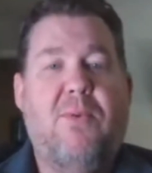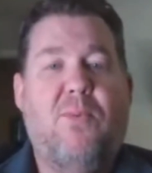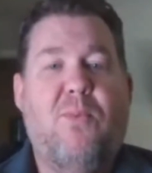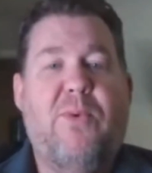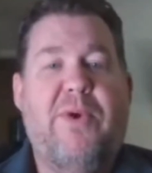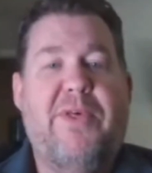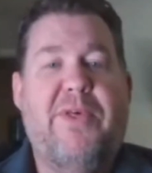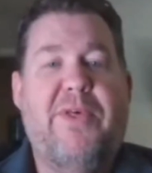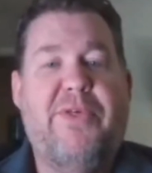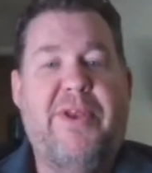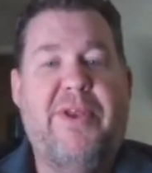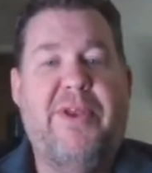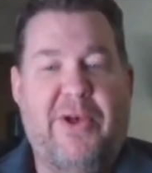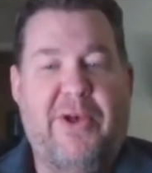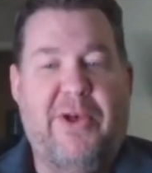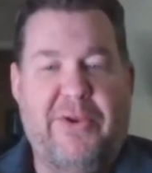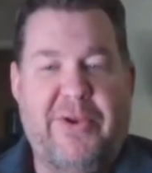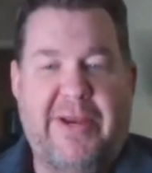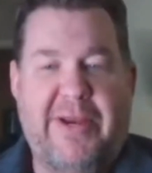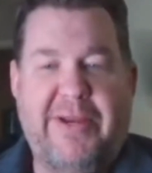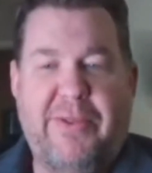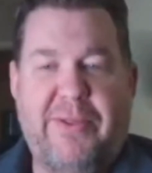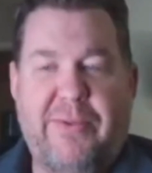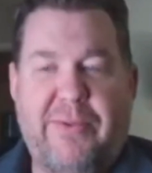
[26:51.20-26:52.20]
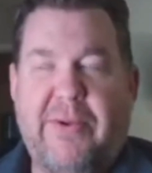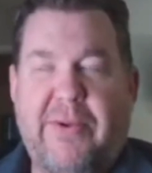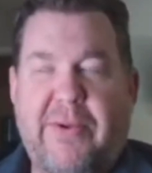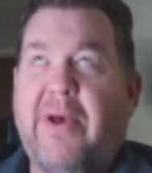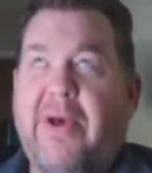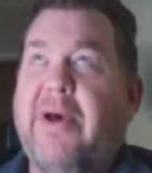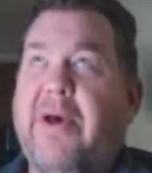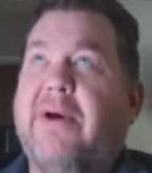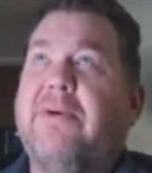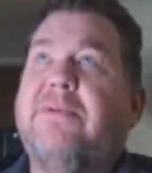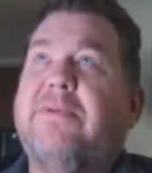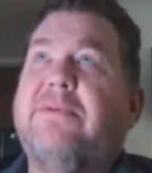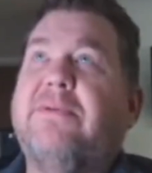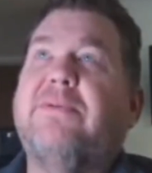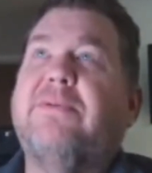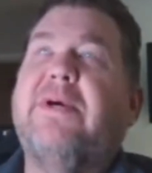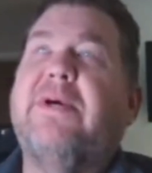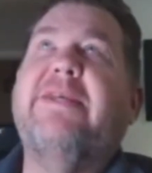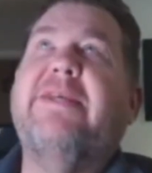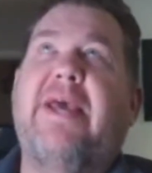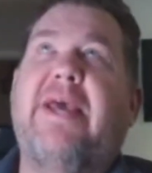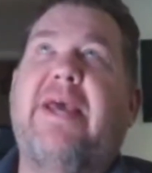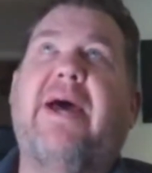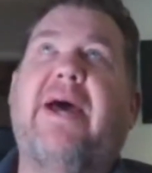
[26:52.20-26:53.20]
with an L90. No,
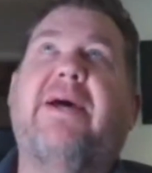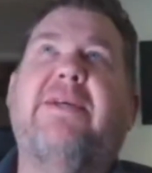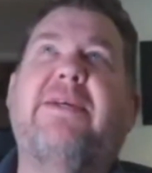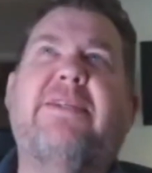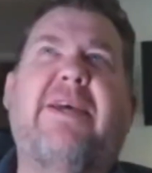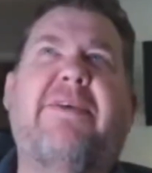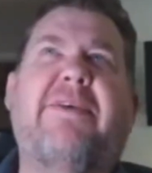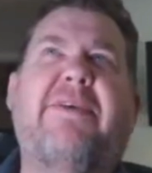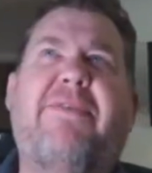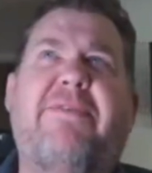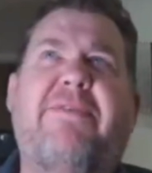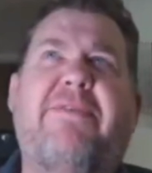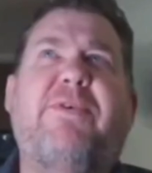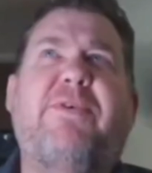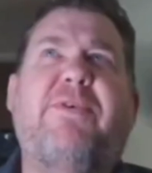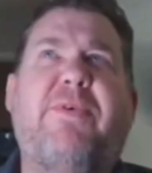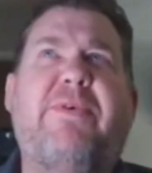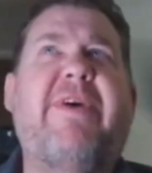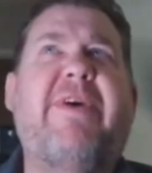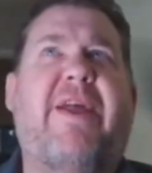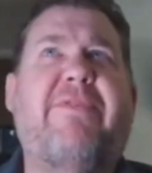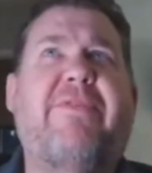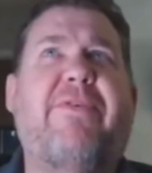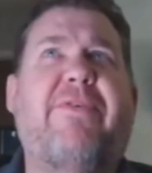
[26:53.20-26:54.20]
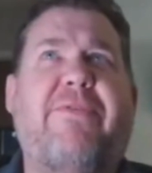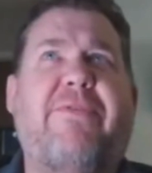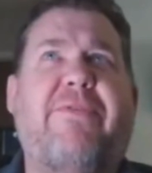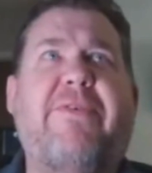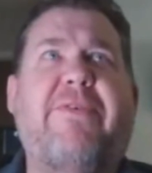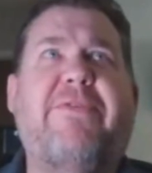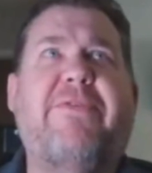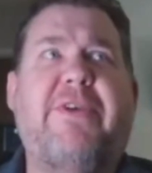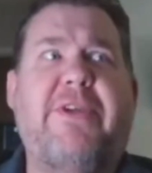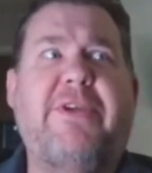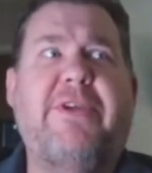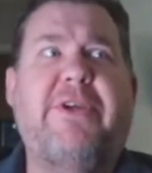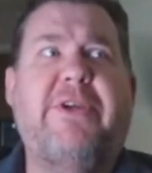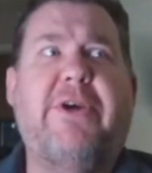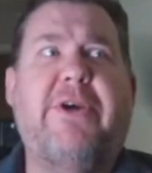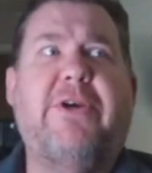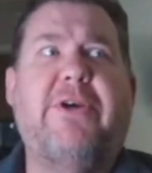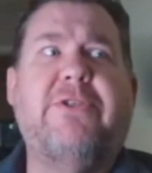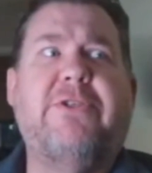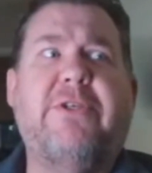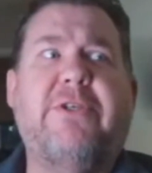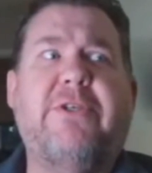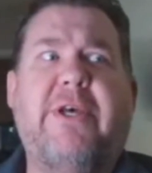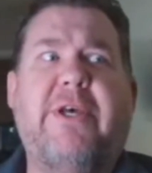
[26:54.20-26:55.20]
well, yeah, it's like 15. We've had it for 15
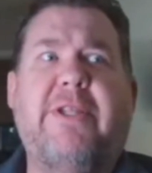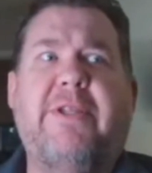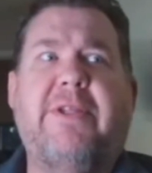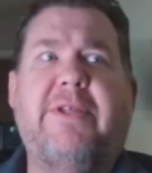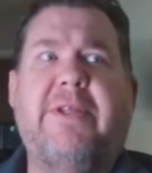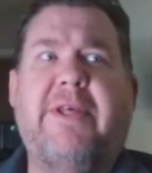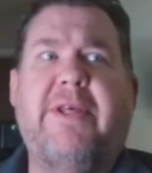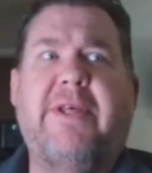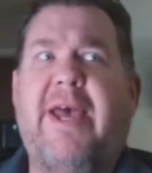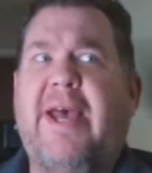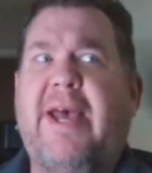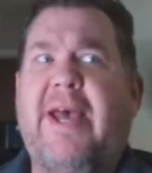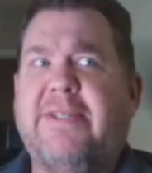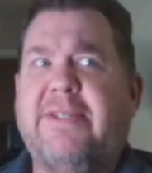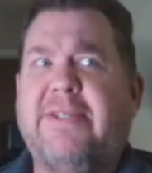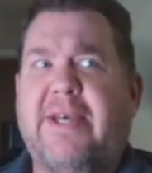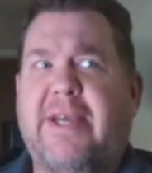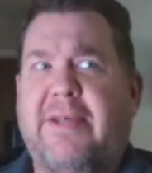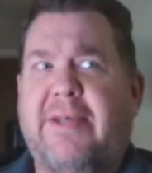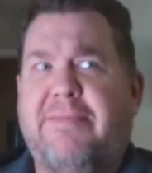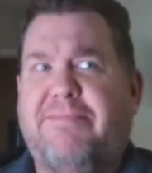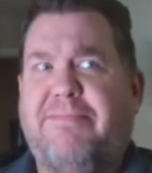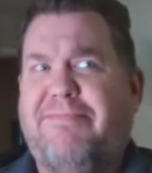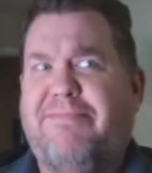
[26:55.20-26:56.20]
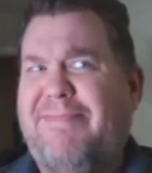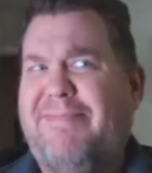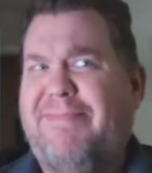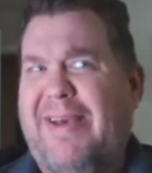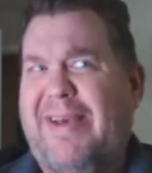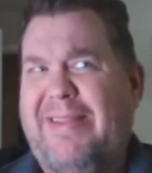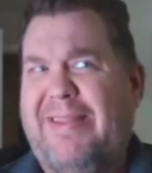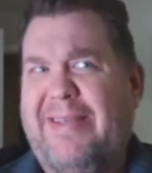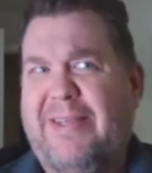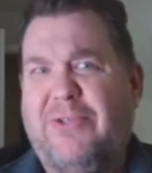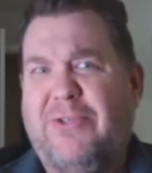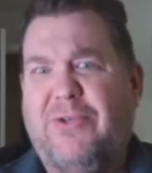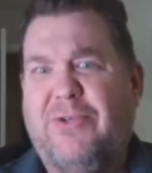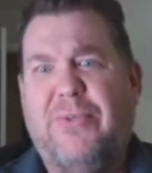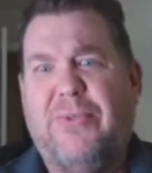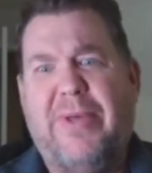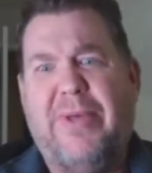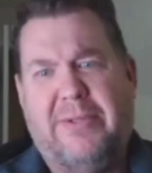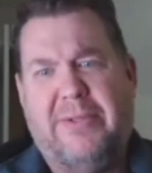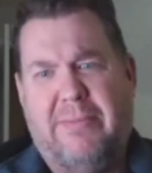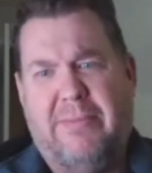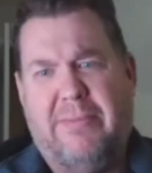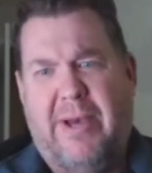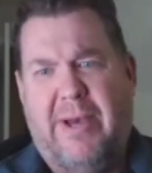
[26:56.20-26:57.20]
years, and it has like I think
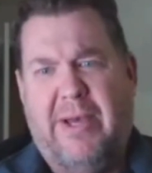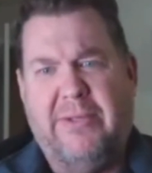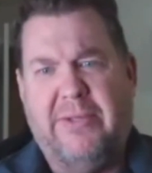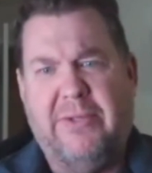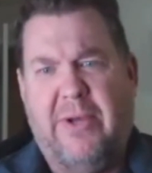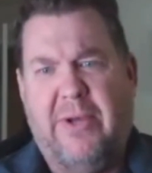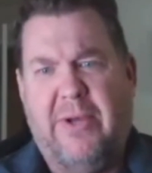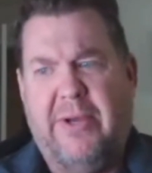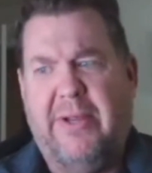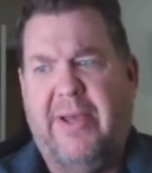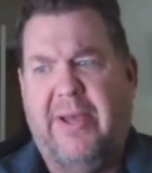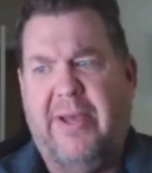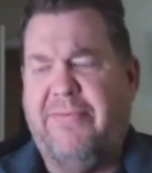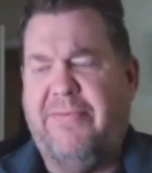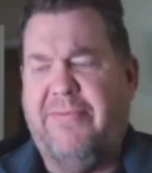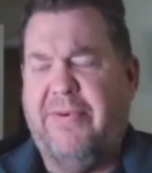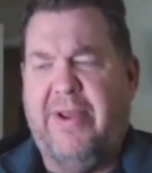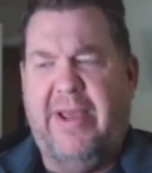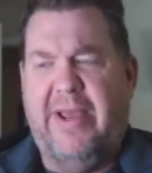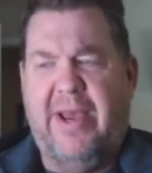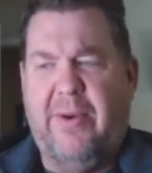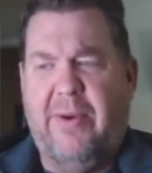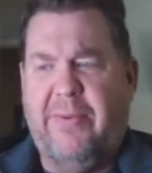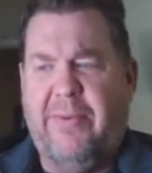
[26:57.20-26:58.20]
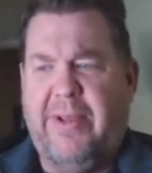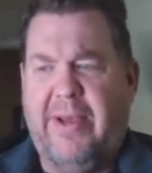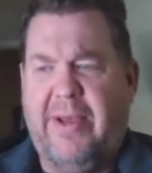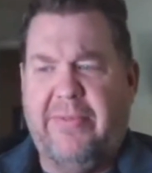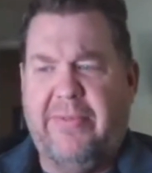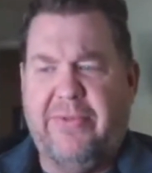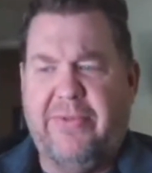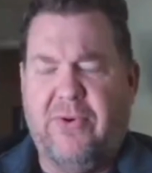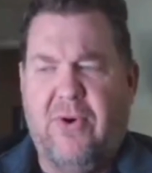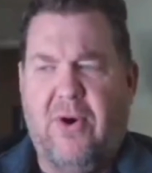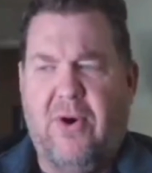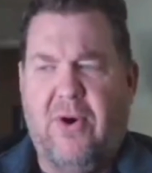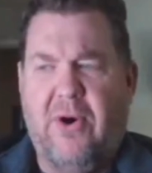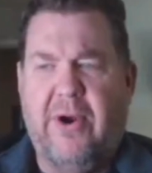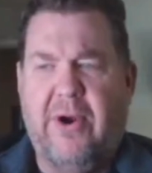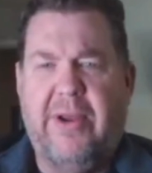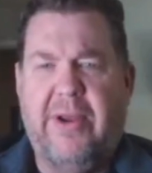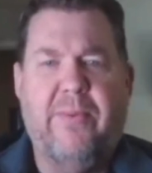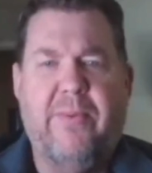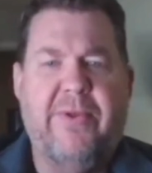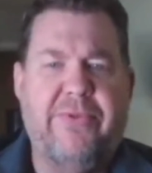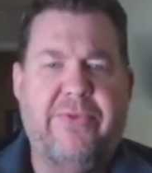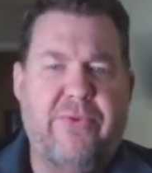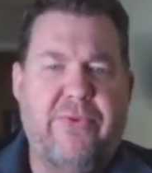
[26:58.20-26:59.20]
2,000 miles on it. I forget how we got the car.
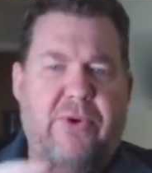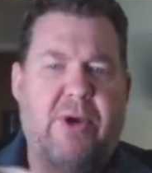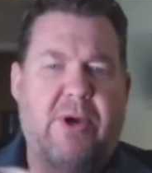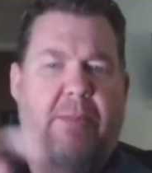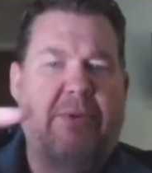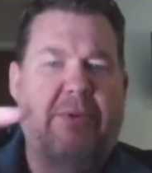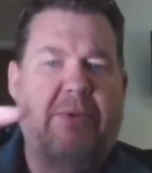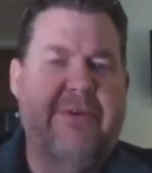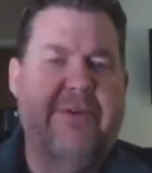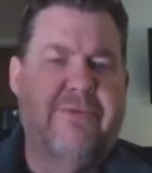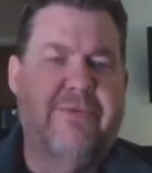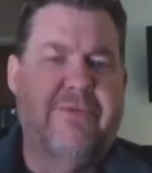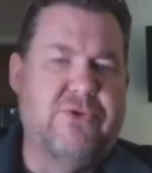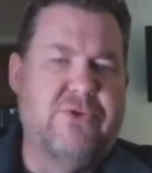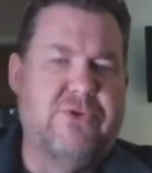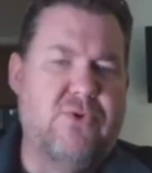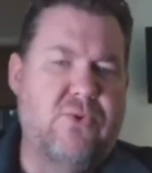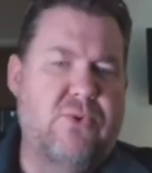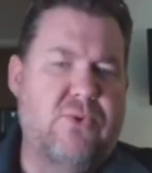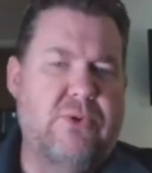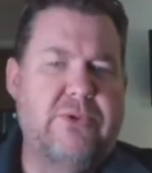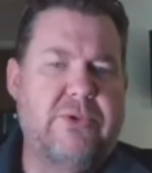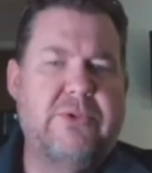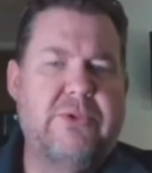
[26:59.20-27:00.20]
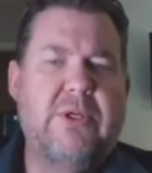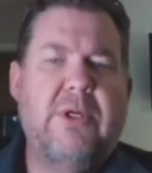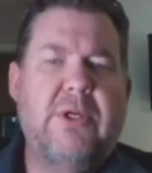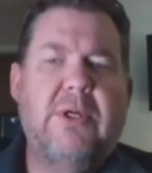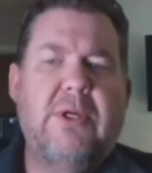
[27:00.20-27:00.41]
It went through a couple of different schools.